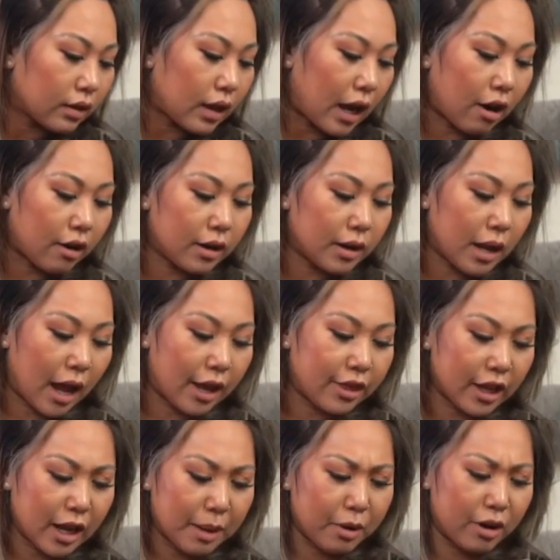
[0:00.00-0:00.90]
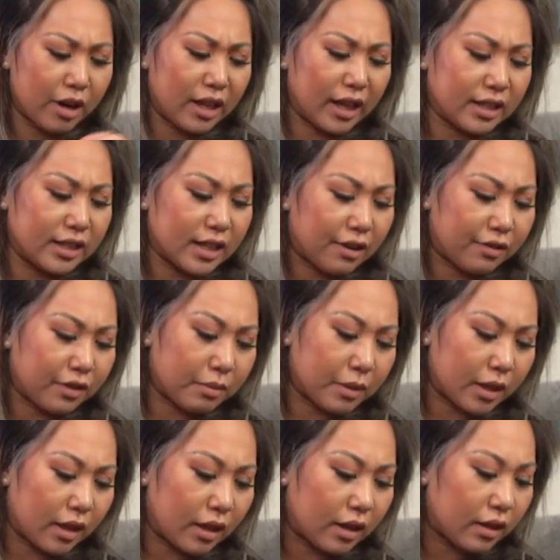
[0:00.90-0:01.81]
I think I'm already like deaf from
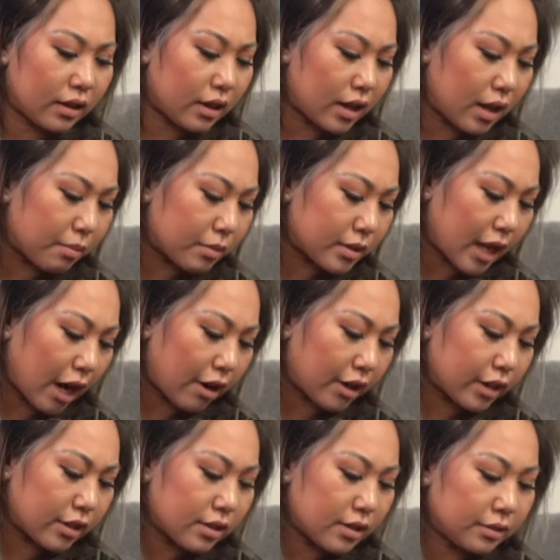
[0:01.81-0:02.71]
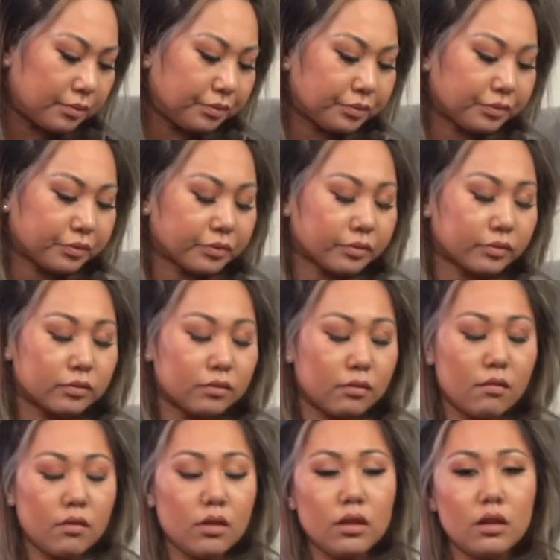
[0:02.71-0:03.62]
the sirens.
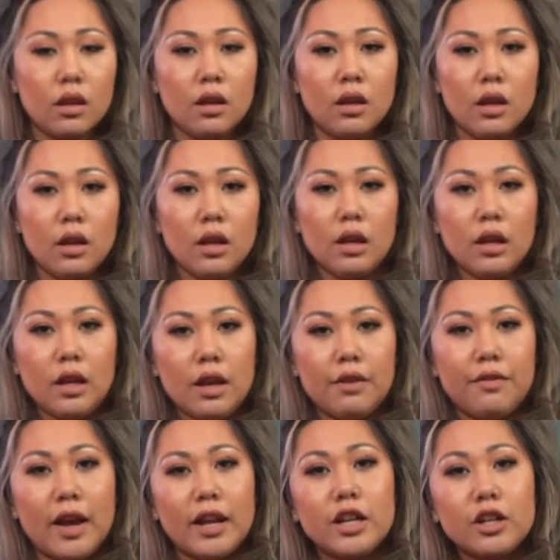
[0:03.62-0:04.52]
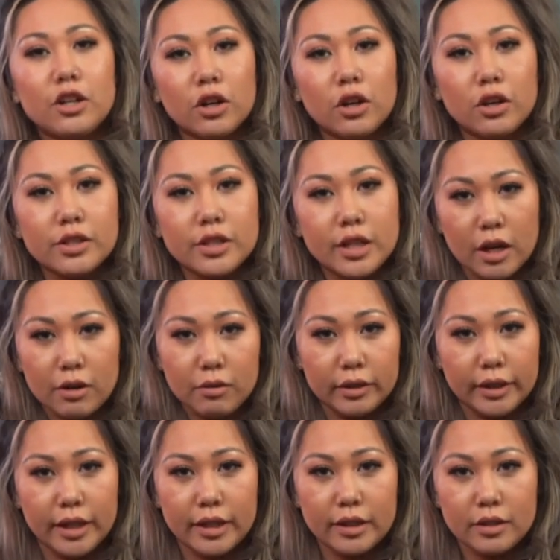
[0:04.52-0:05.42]
If any girls can
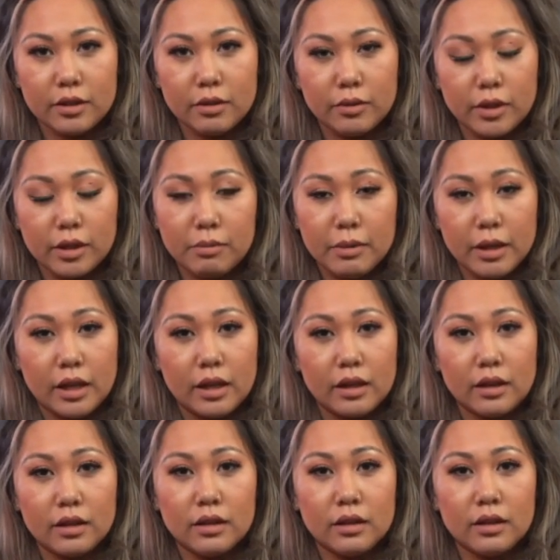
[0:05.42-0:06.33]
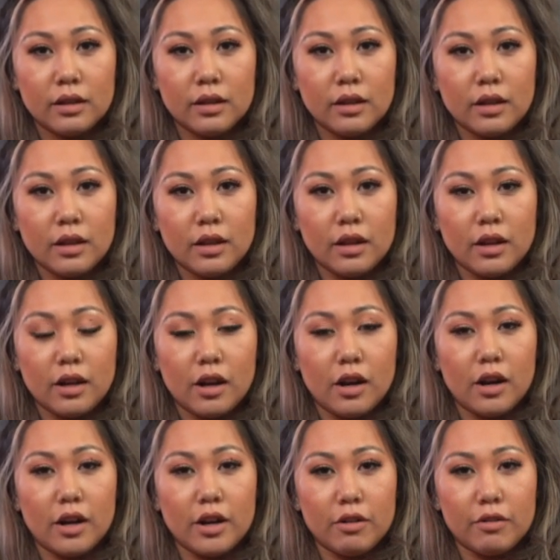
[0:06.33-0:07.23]
relate with me
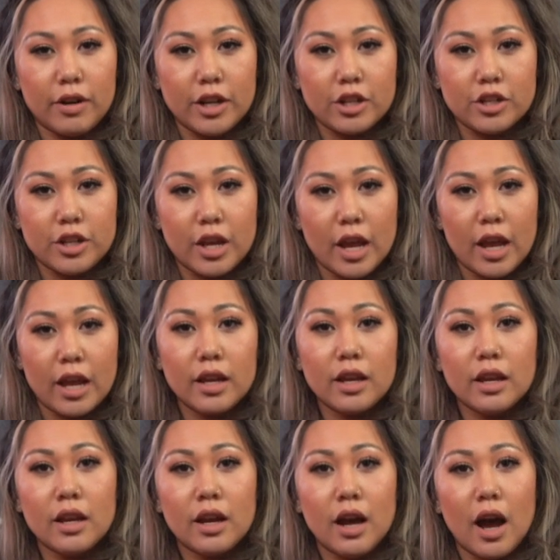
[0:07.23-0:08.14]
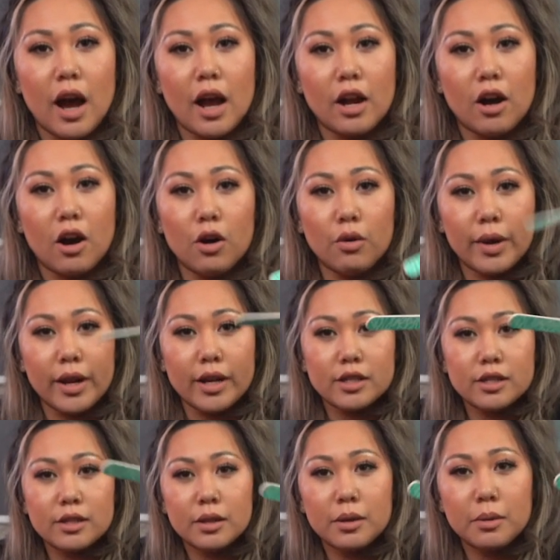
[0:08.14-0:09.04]
on a range day, I
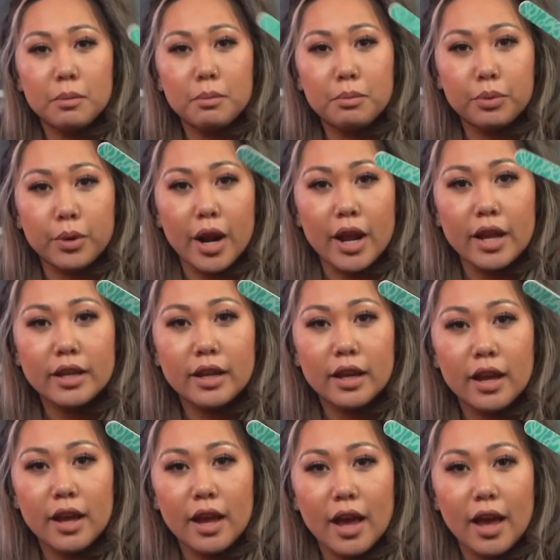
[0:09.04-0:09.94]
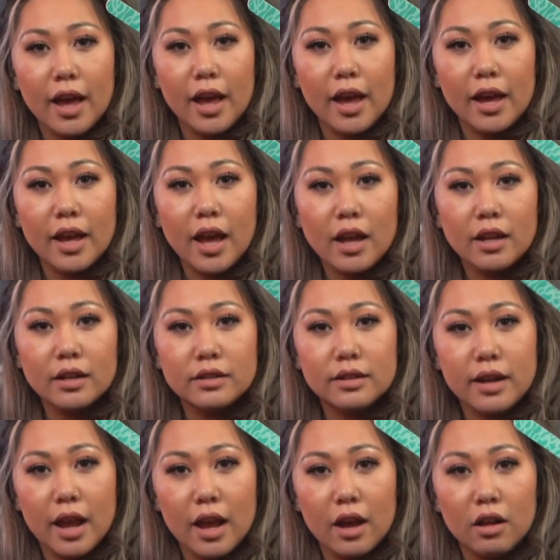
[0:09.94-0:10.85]
always break a
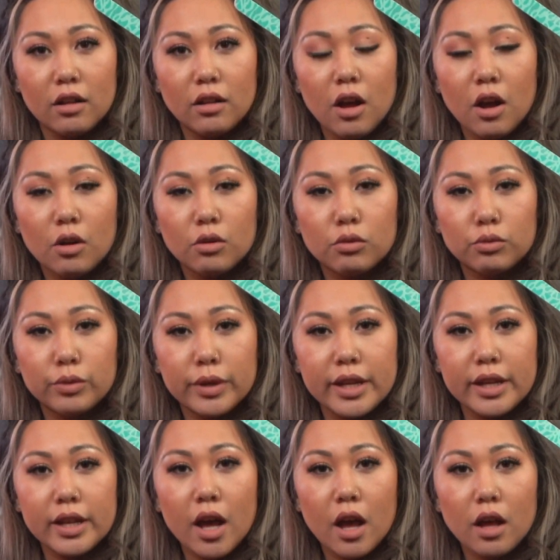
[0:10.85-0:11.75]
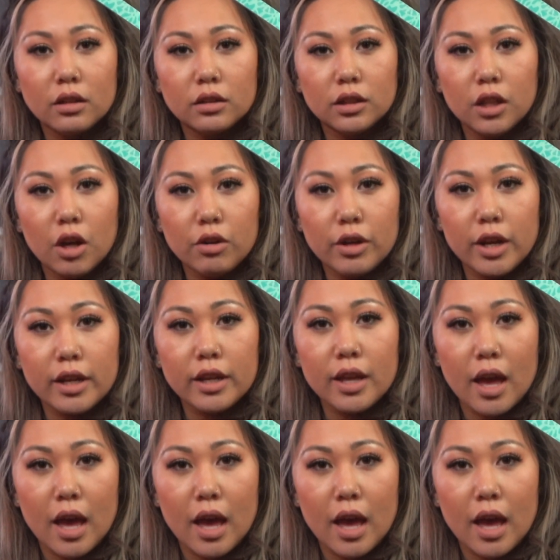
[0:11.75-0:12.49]
nail reloading